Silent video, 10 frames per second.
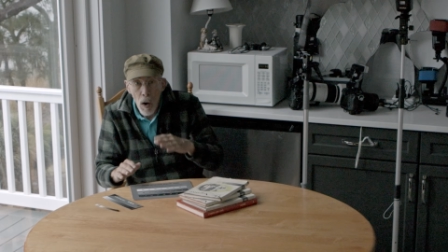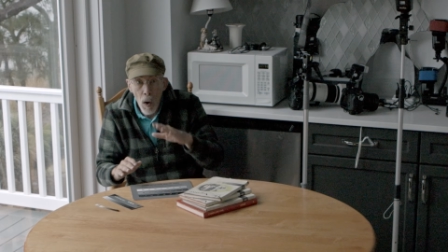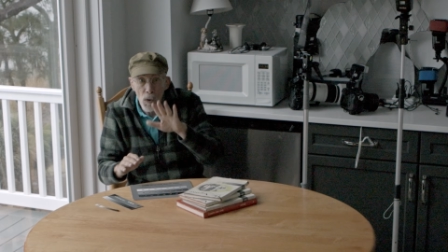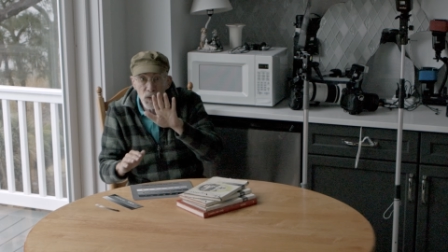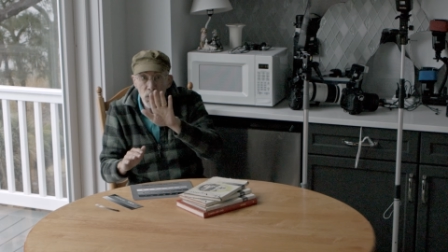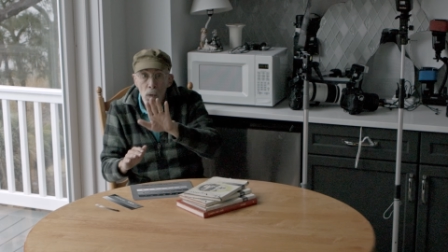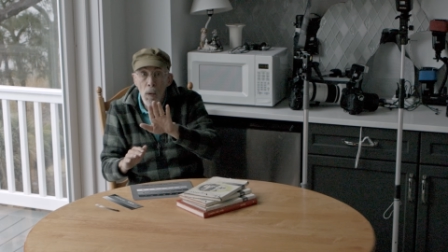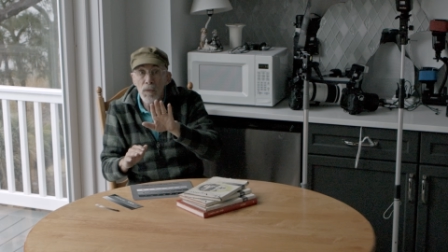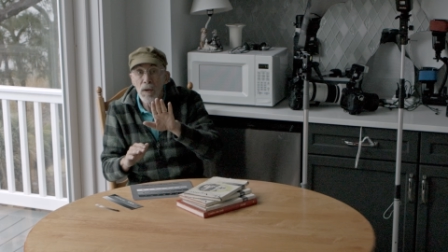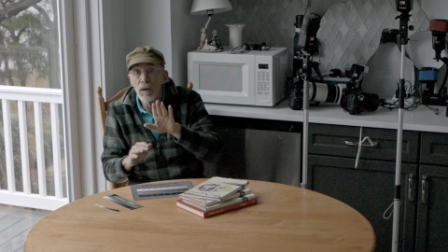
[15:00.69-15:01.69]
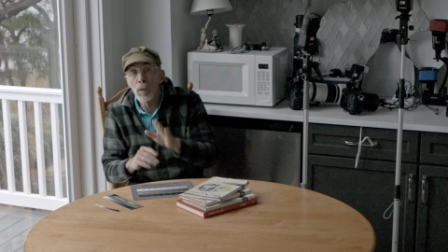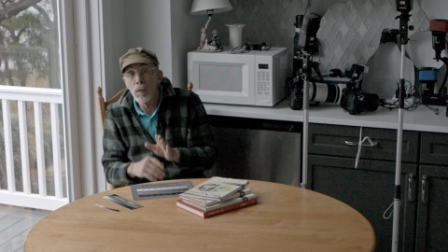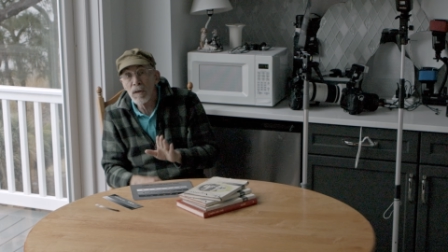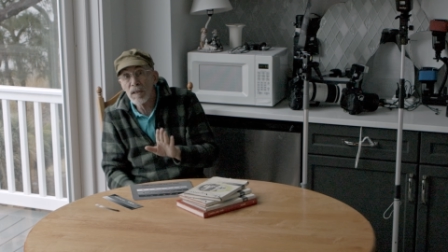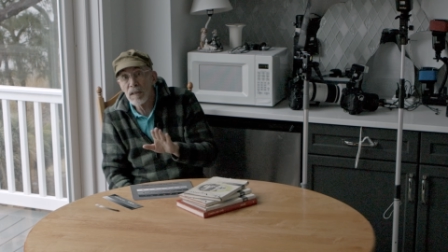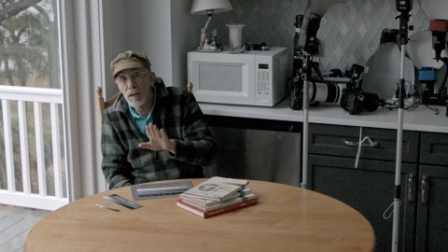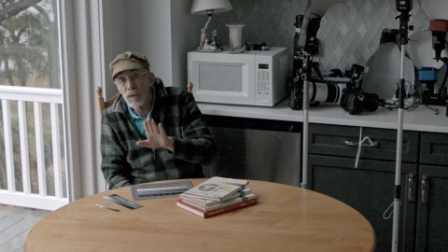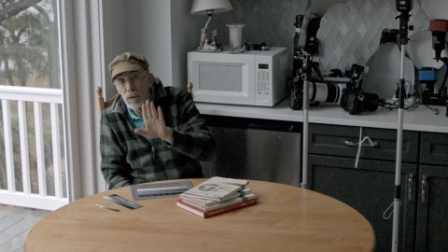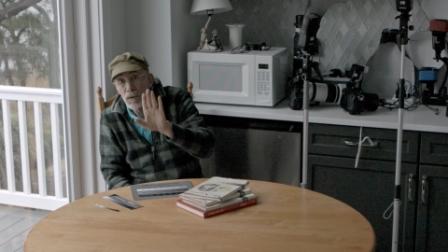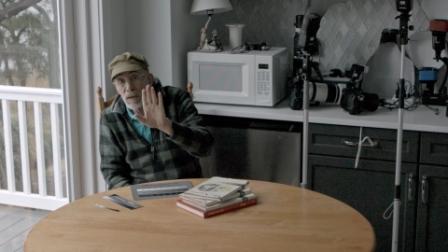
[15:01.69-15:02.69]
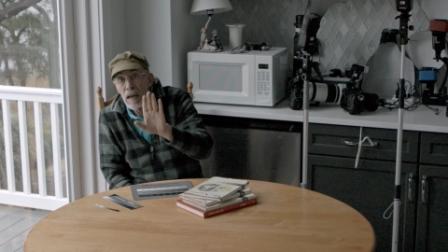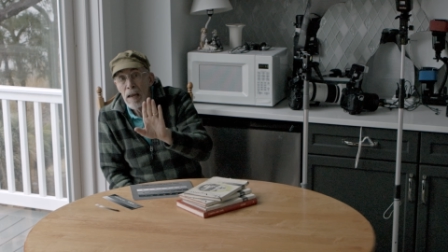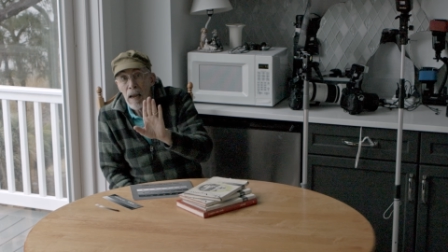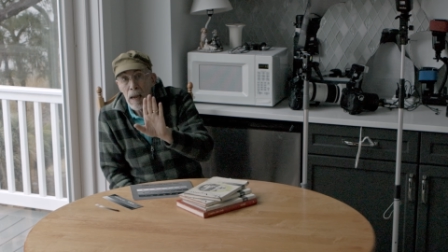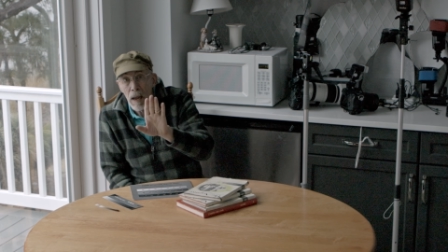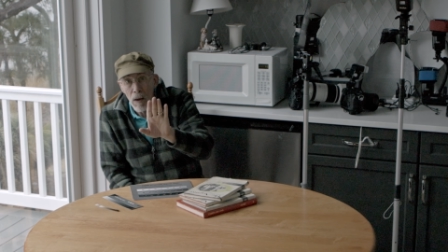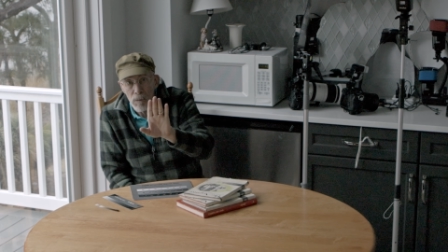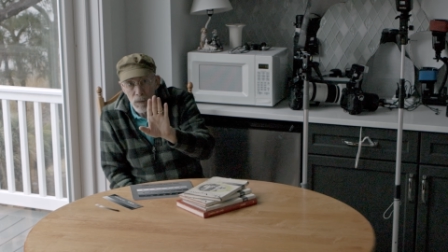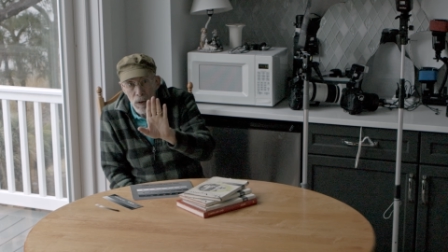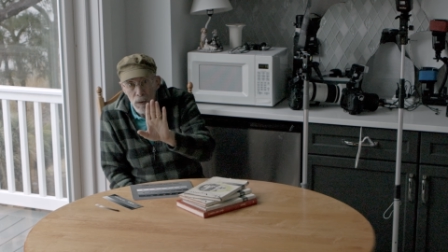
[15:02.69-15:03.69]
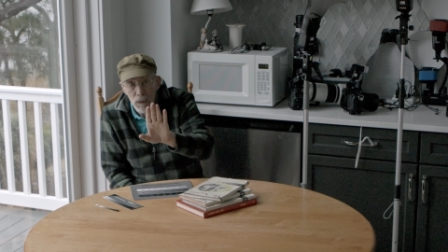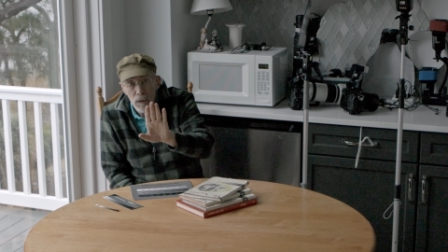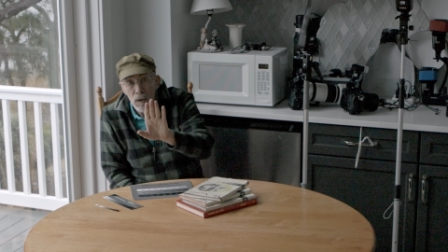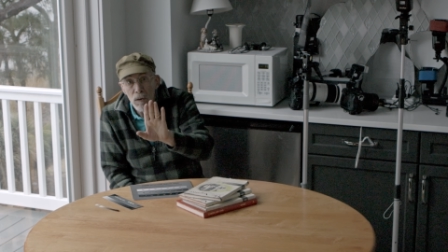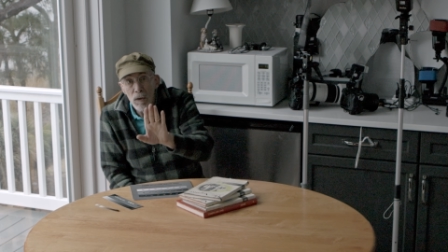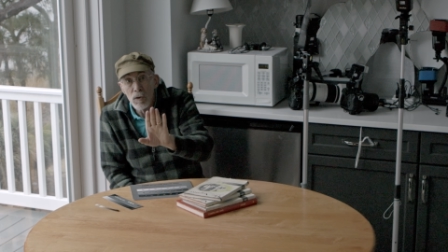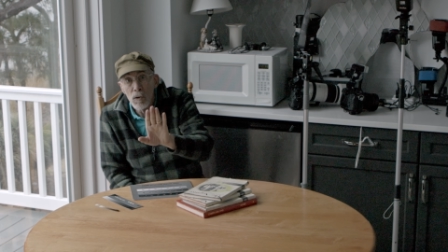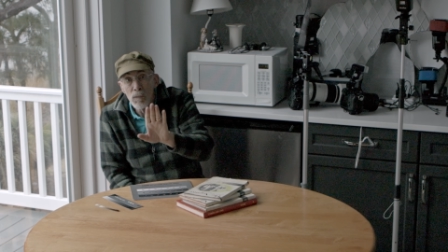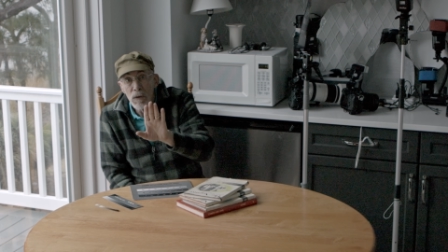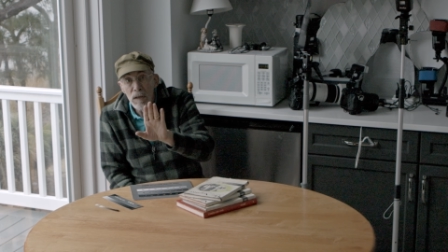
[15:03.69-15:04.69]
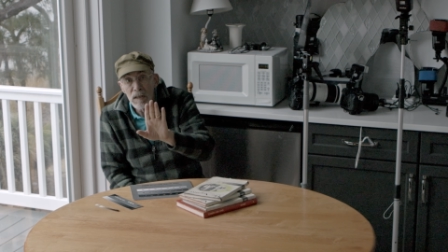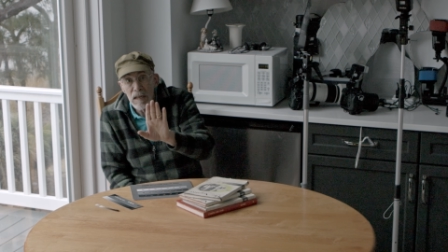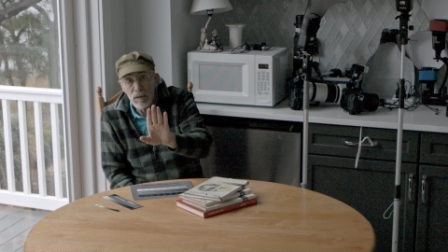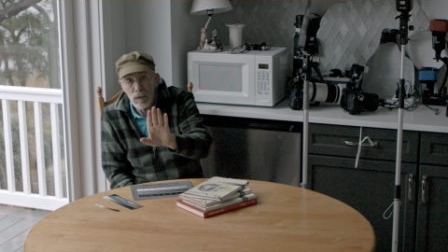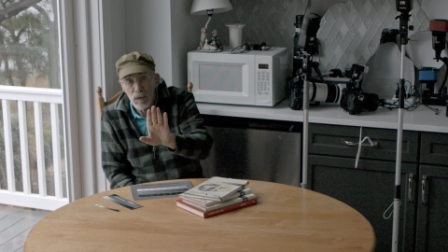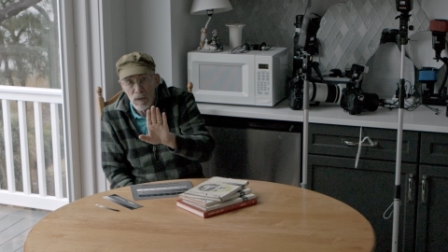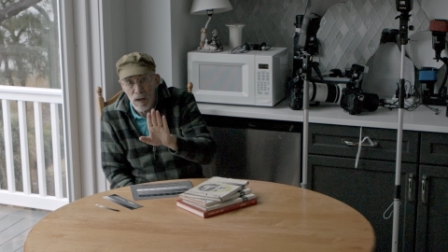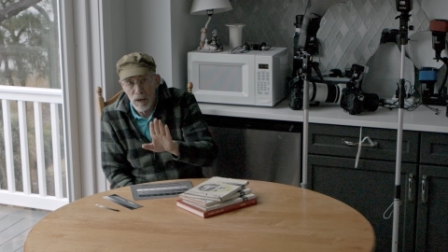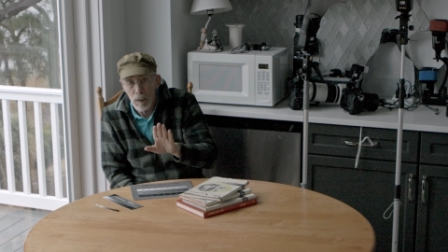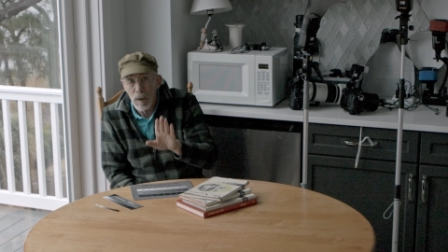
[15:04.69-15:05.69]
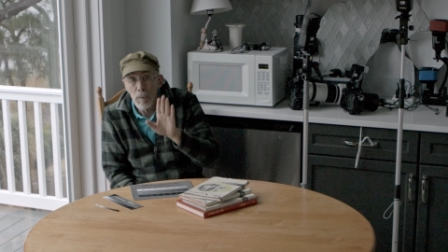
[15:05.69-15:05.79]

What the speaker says: Also, the early sensors have the UV sensors on them.